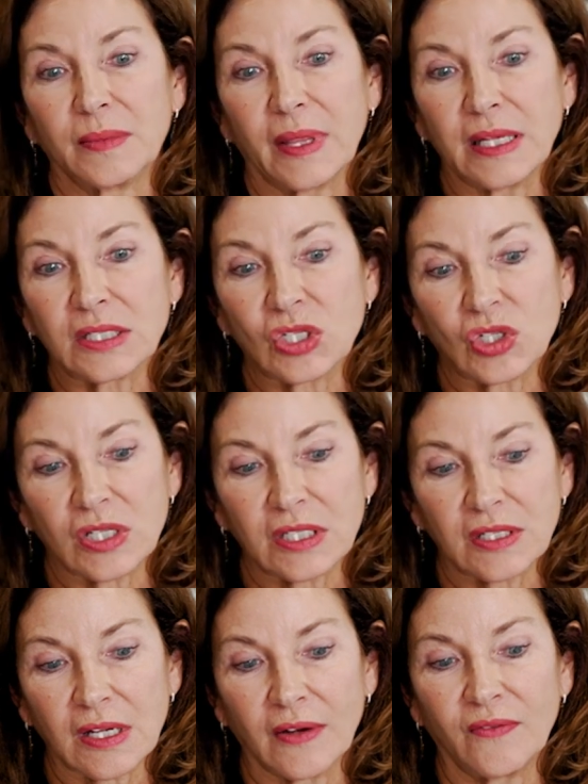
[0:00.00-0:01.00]
It's
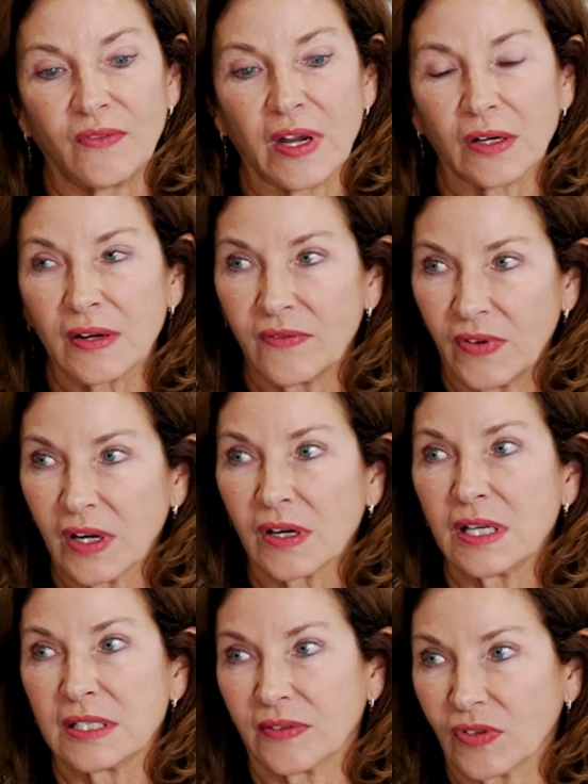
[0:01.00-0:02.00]
just a very,
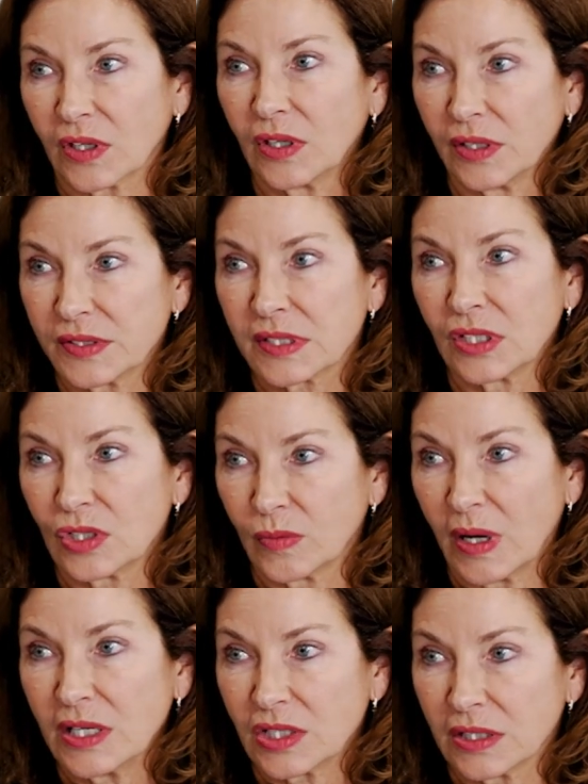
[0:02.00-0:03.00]
very difficult
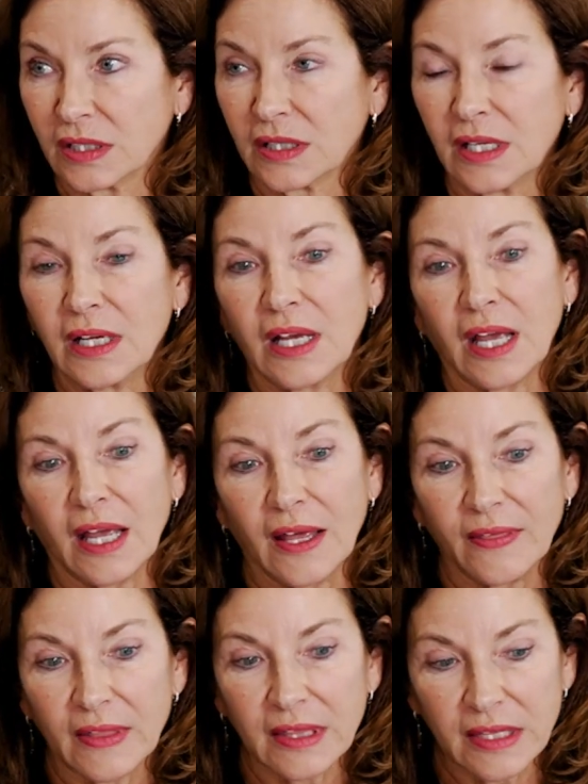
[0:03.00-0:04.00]
situation.
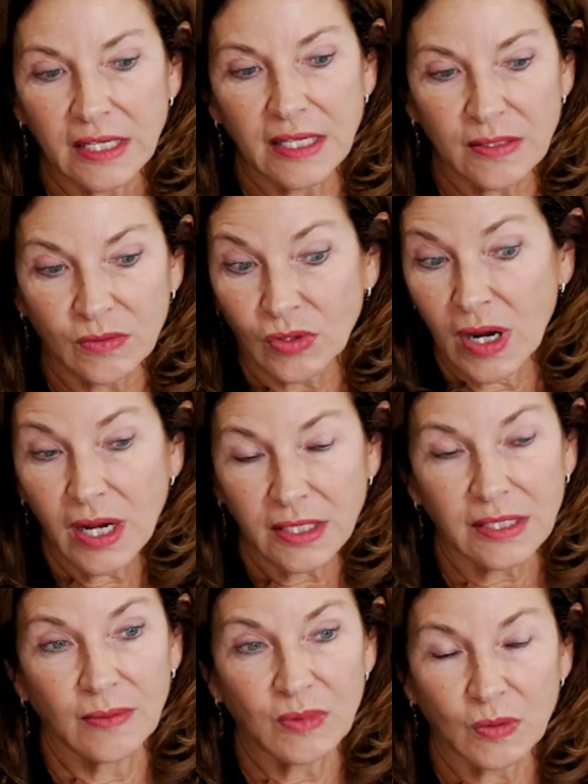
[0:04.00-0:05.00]
And these
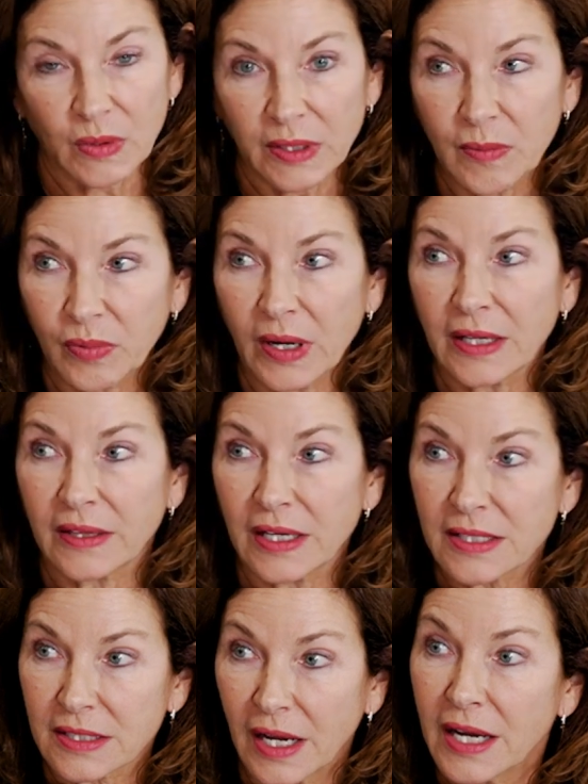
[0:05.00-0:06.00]
drugs seem to really break
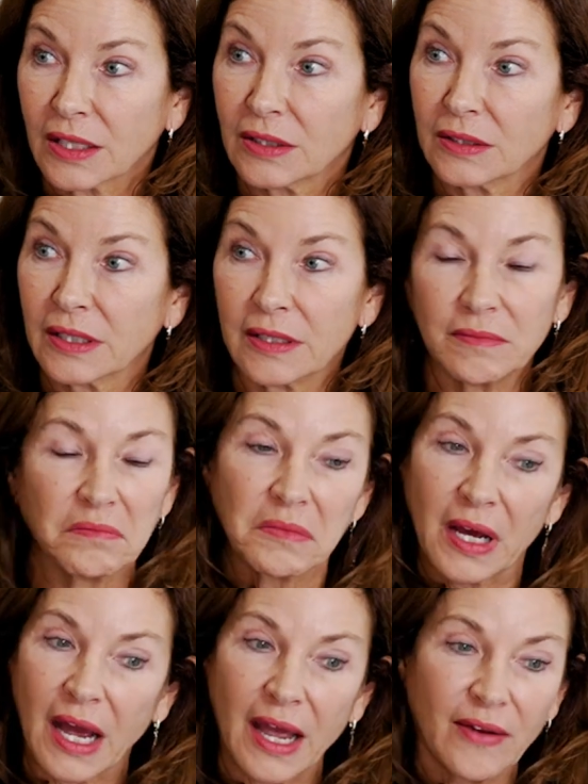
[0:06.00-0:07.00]
that cycle.
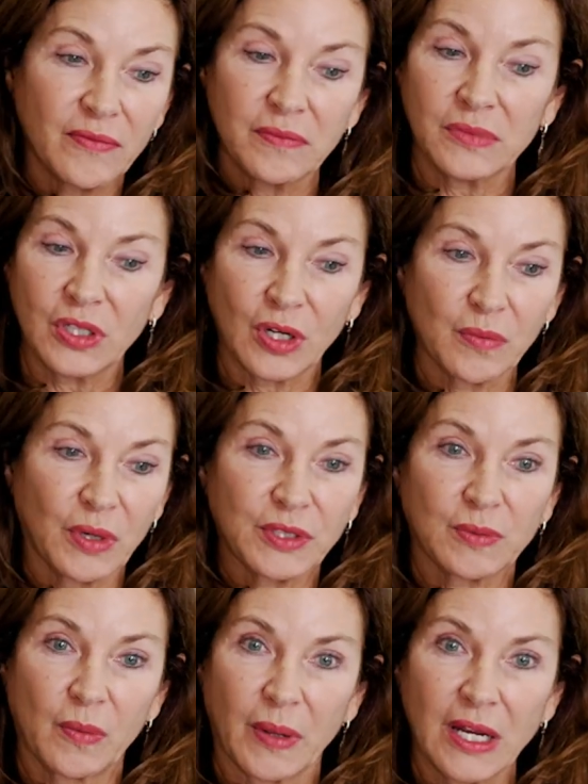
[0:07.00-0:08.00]
And I have, you know,
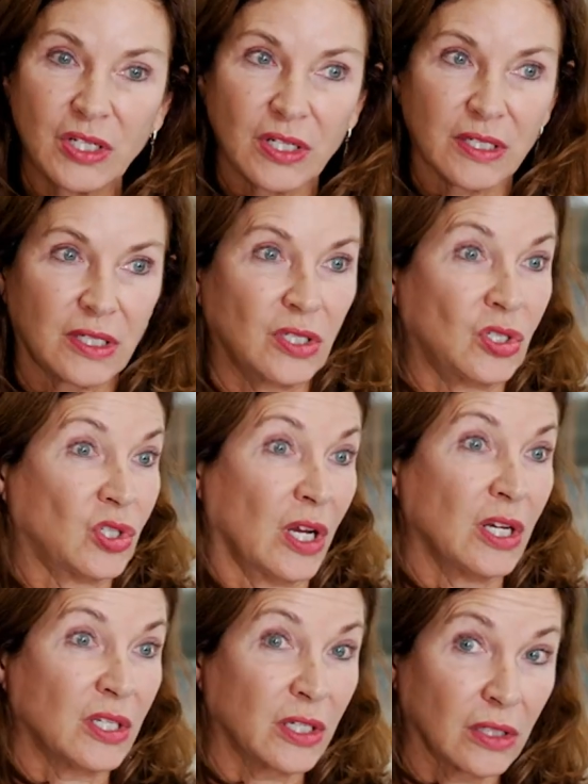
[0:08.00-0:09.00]
multiple patients. It's
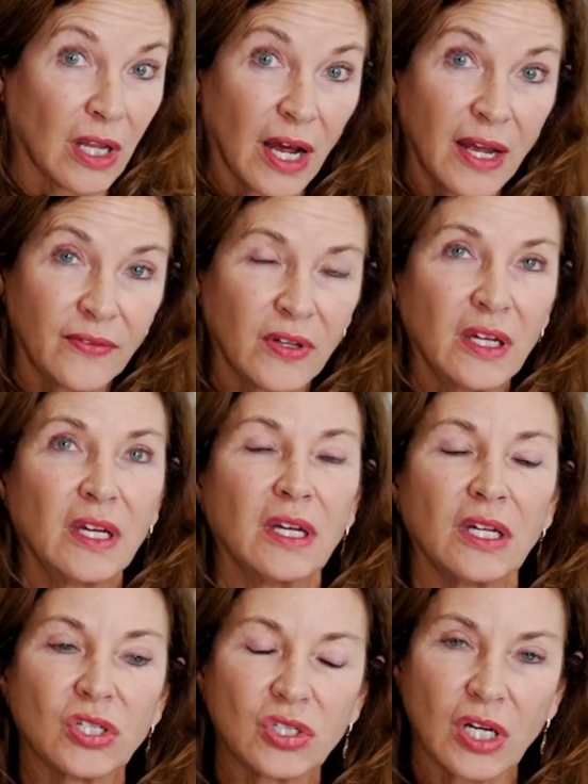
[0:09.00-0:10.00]
changed their life.
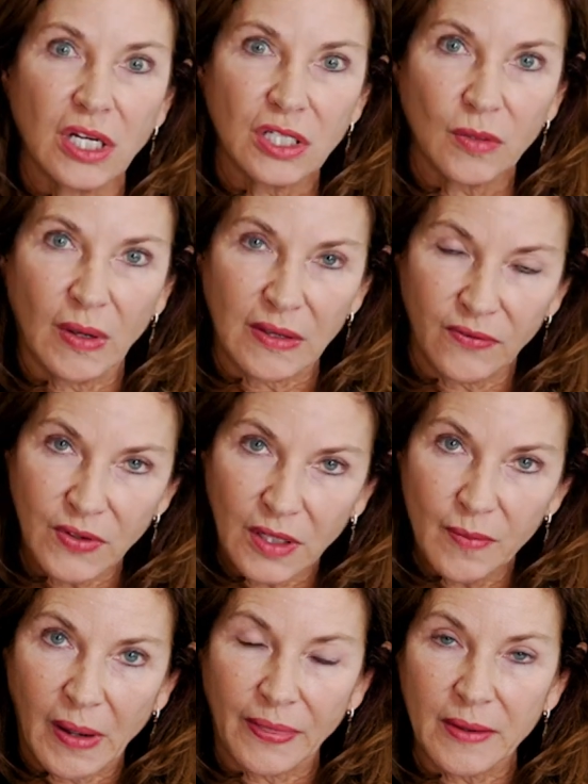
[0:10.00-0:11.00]
It's changed the way they
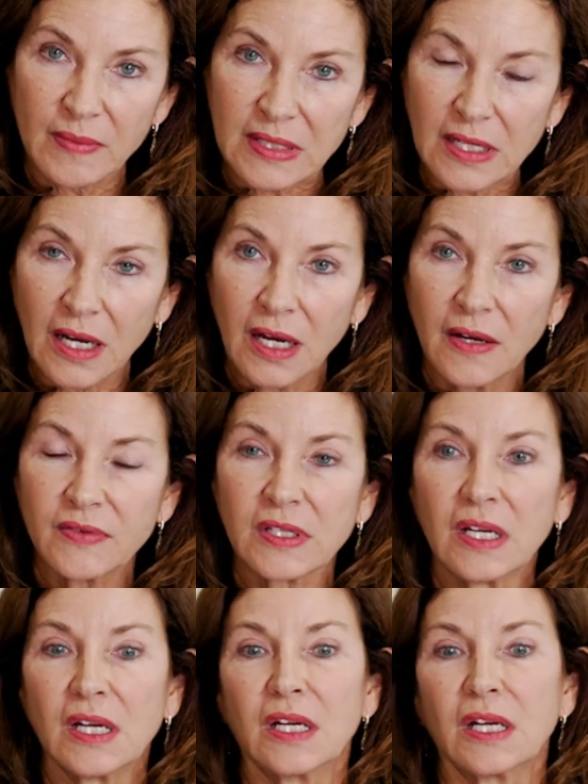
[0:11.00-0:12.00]
feel about themselves.